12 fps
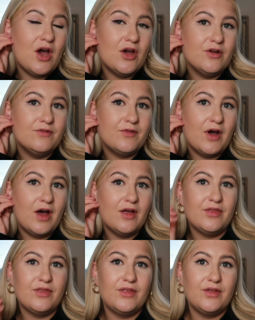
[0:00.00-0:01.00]

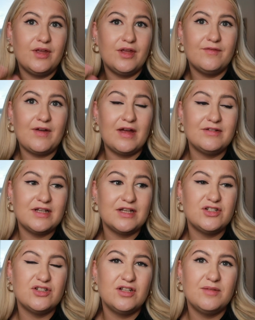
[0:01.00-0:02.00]
over the
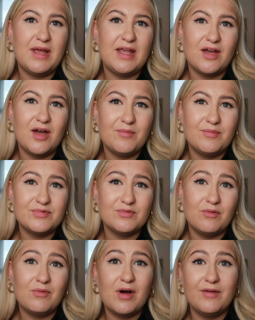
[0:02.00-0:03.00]
foundation makeup,
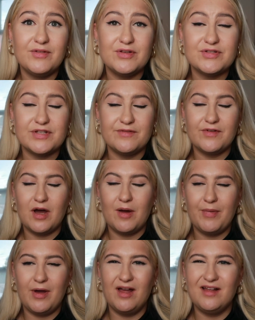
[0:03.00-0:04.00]
or what I've used so
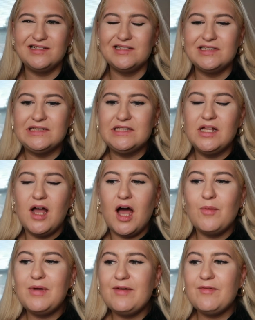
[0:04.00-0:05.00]
far. But
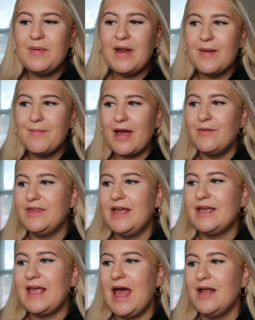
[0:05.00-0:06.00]
I will have a play about with
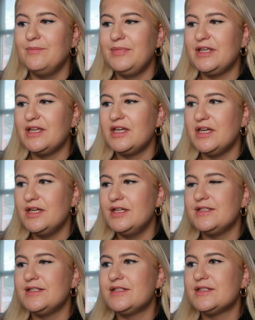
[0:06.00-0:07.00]
it again,
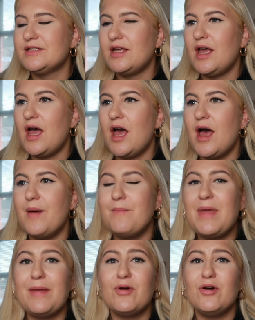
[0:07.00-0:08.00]
because
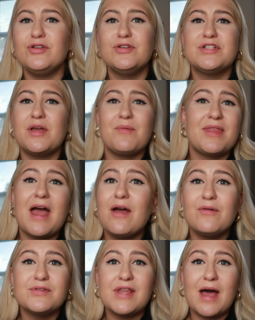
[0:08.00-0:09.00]
maybe I'll use it
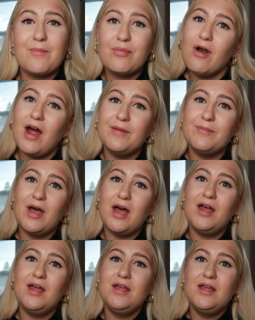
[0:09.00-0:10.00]
without that
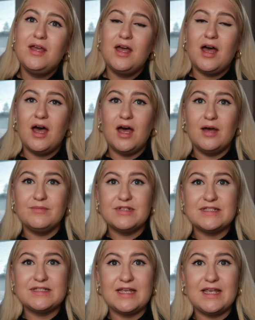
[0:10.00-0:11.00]
primer
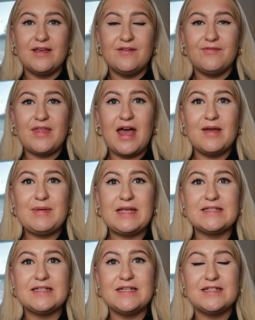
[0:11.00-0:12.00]
to see if that
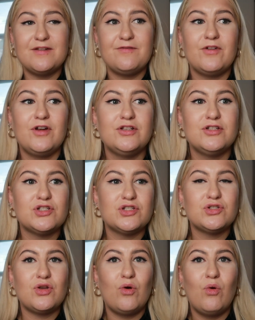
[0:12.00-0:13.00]
makes any
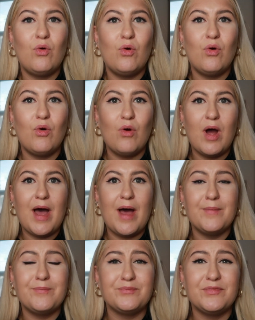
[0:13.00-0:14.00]
difference, or
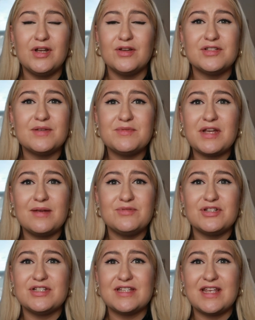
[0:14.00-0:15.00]
you know,
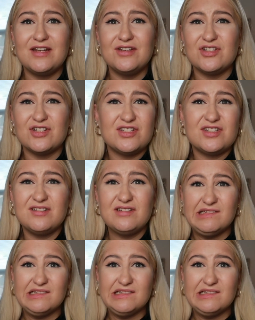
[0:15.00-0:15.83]
sometimes your skin just